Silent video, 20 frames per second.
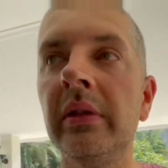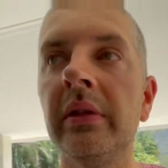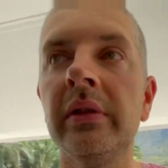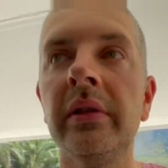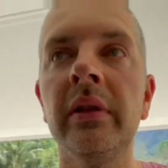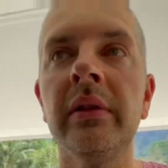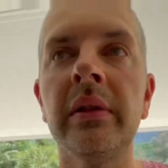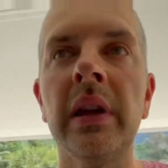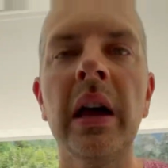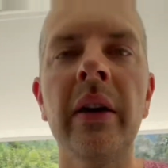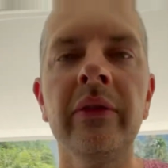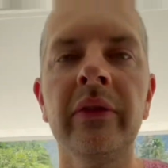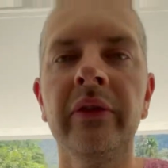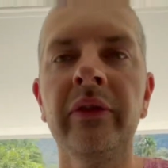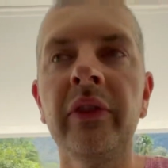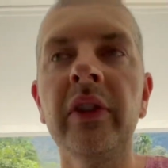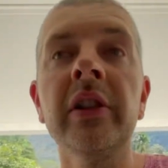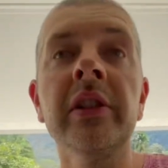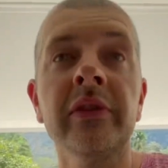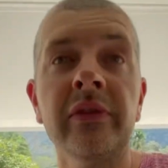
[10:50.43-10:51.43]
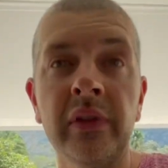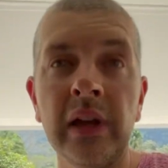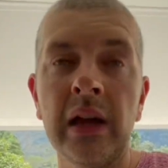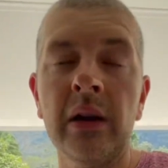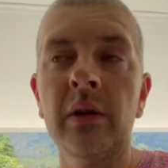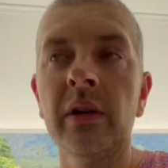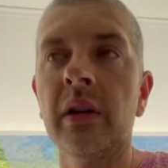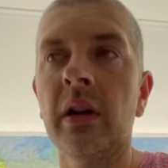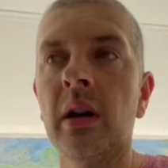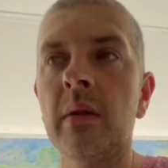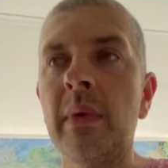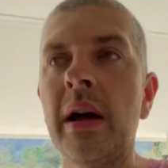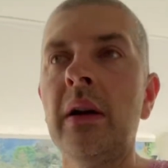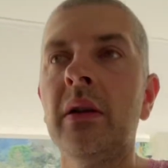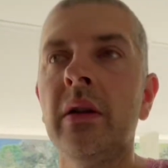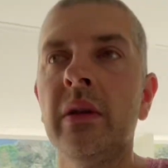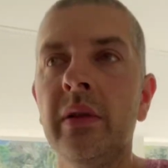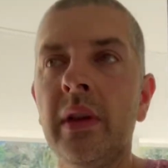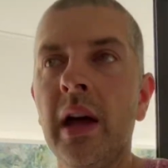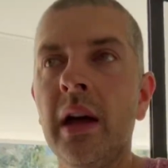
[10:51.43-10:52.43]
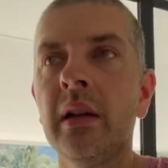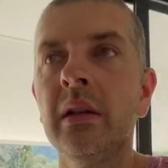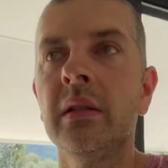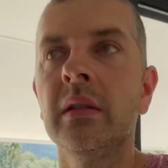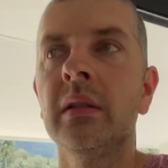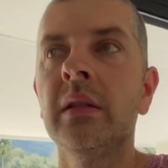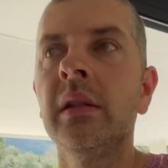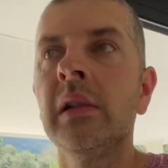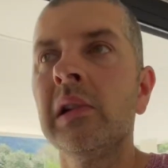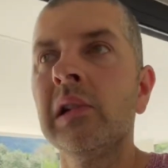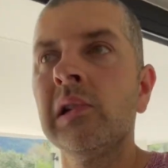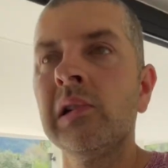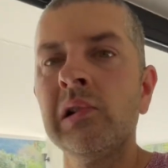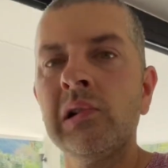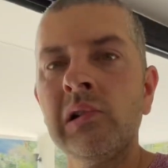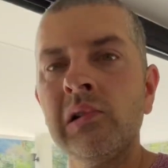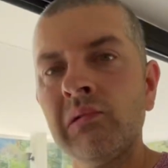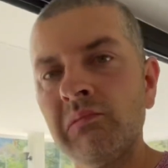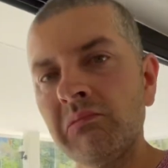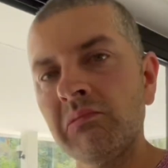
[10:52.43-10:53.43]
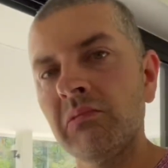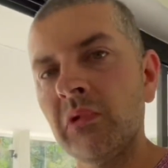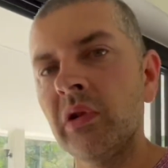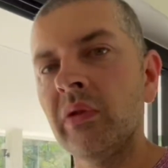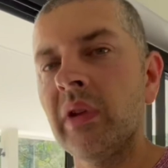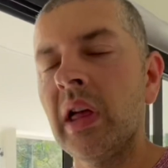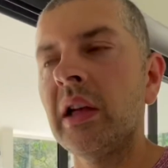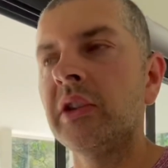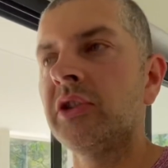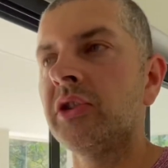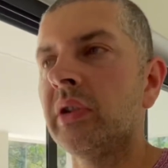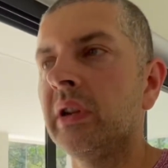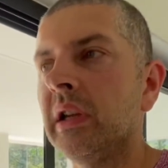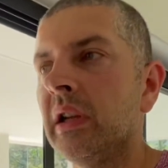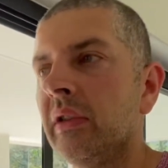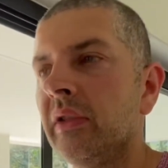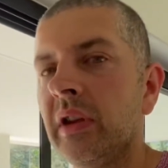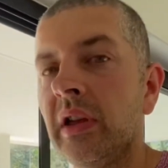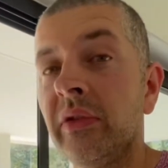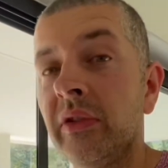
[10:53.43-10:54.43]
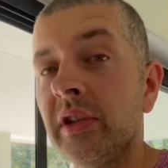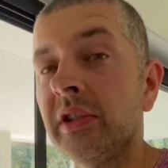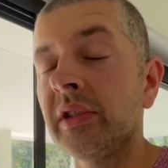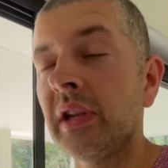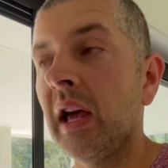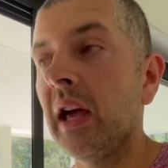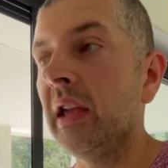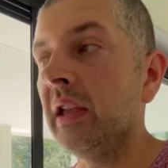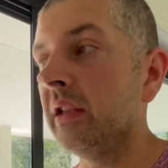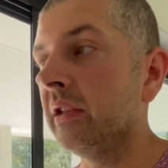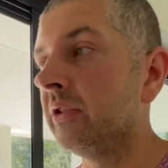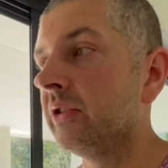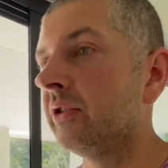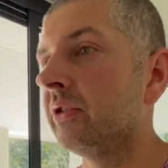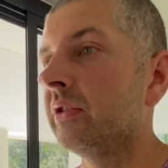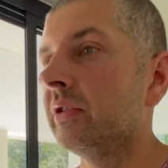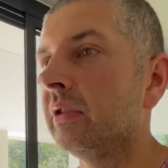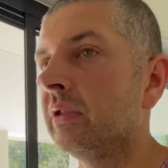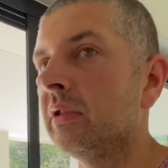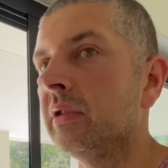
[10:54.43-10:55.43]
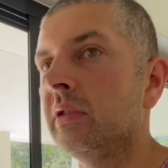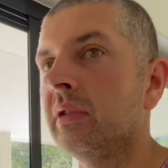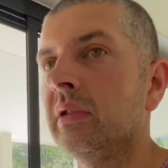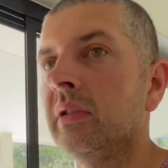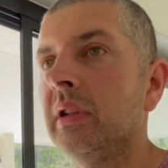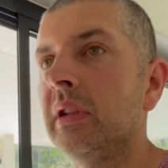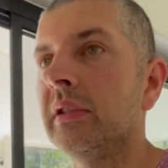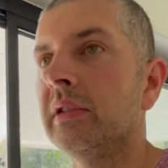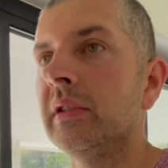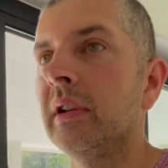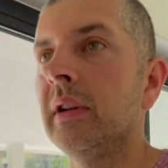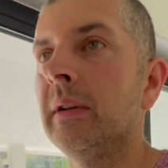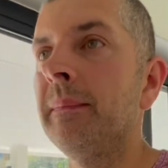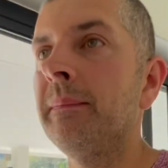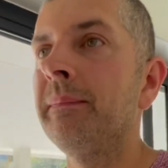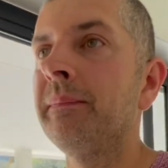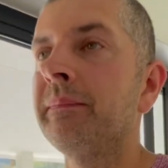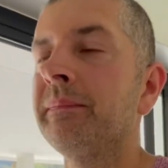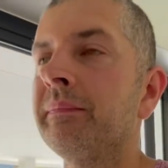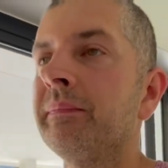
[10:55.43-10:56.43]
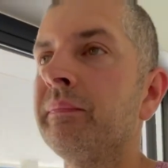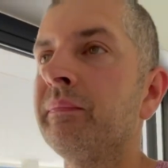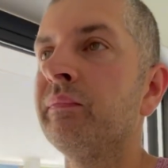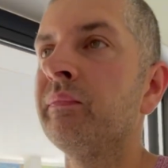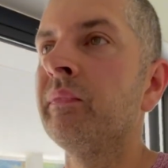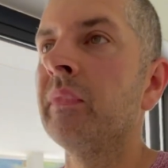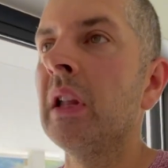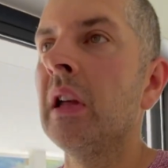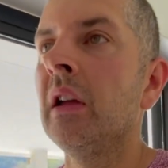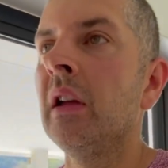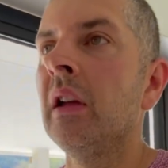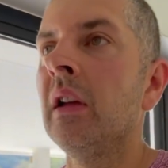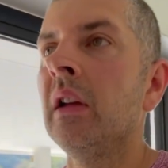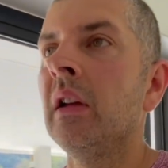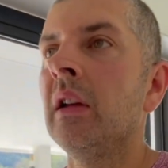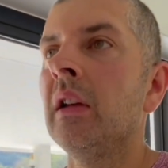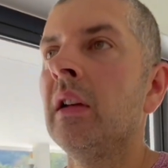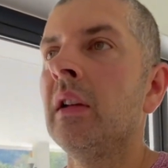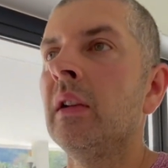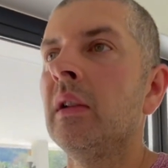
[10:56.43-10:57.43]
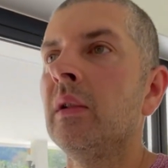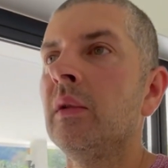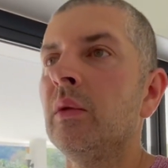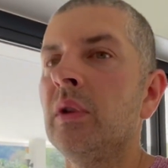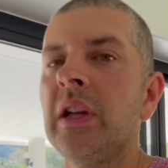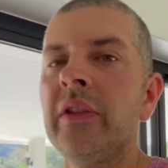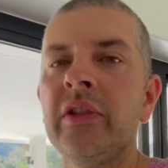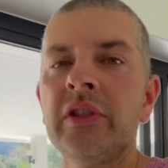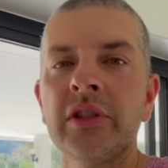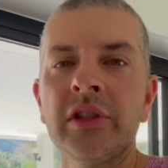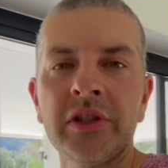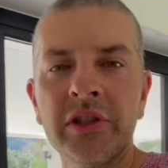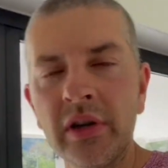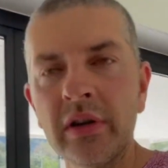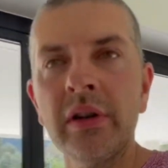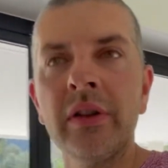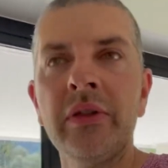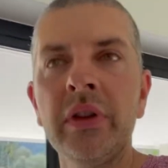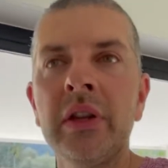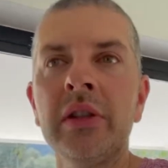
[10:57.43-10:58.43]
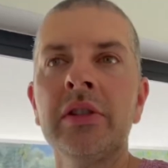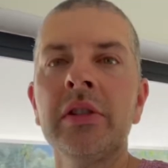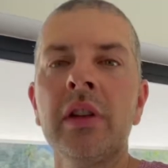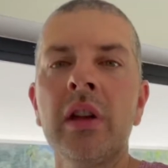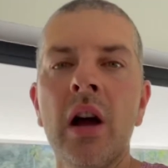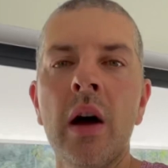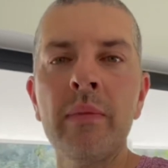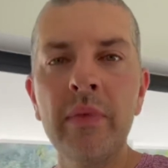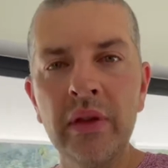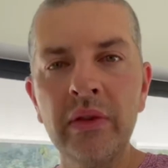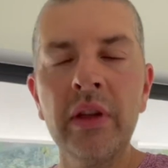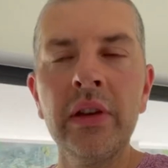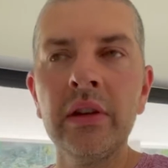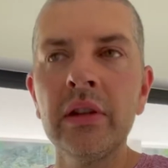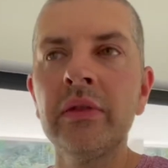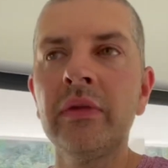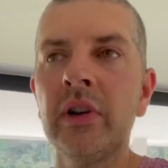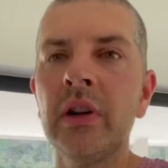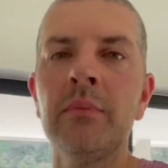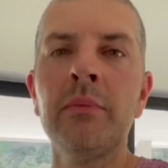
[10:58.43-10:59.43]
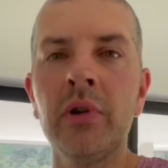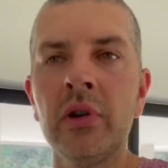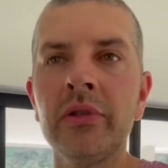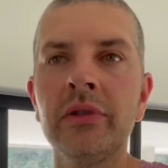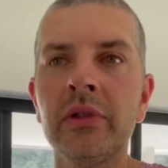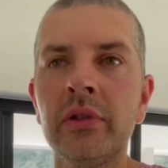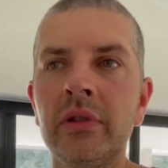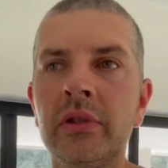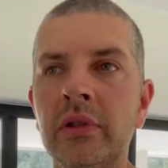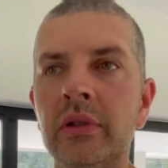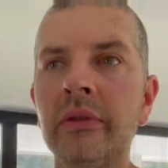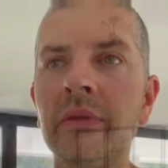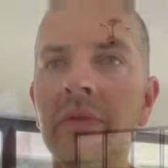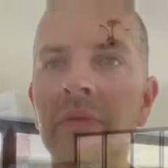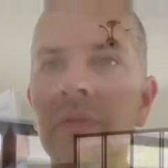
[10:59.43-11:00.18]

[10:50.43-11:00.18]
So to have the first flower come out on that tree at this age is, well, if it's a sign of things to come, then it's very positive.